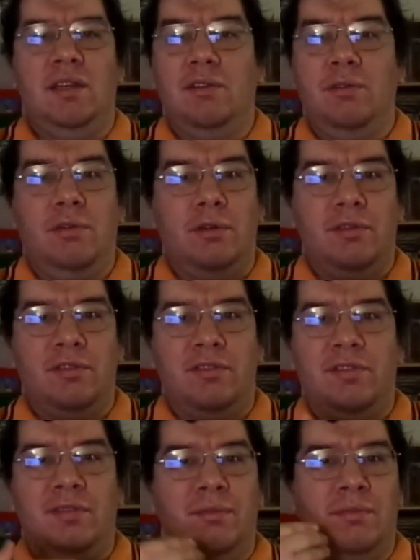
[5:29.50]
and of
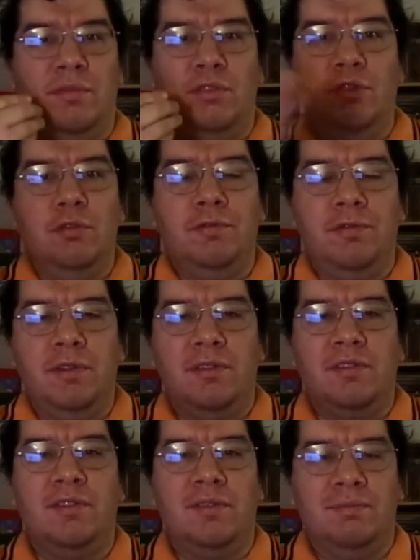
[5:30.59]
course
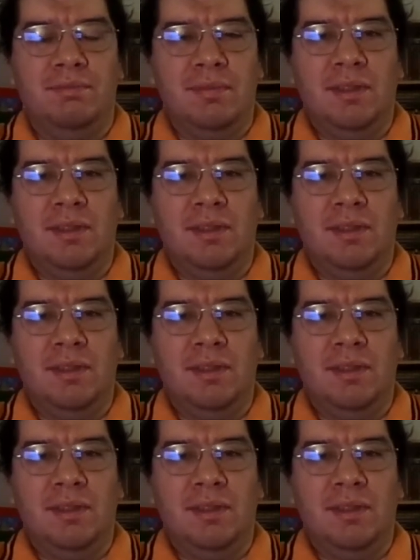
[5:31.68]
Doofus,